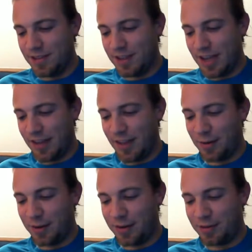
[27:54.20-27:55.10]
and that
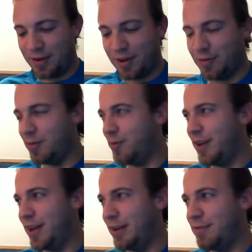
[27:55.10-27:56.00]
works well. When we
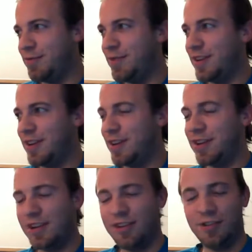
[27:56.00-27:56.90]
have
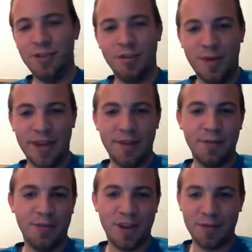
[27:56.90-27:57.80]
two of my nephews
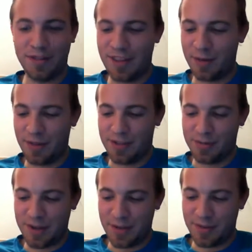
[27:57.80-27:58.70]
come and stay with us from
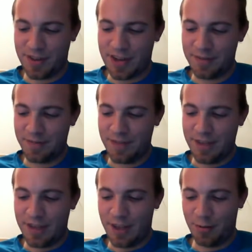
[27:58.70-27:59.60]
time to time,
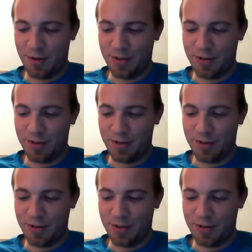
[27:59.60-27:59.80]
it was